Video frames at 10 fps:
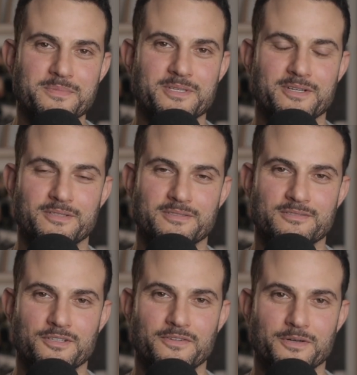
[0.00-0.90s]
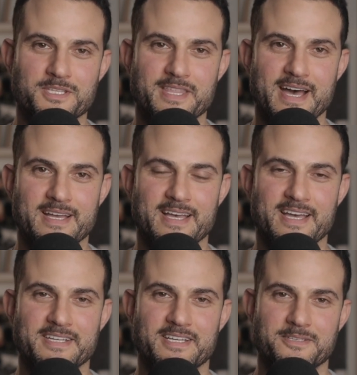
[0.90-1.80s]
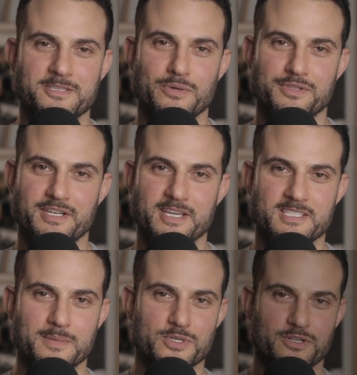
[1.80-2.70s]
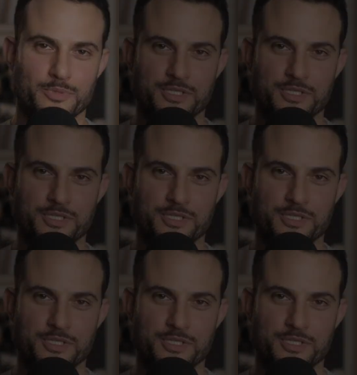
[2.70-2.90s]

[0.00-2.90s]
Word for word: So look forward to that, and I'll see you on the next episode of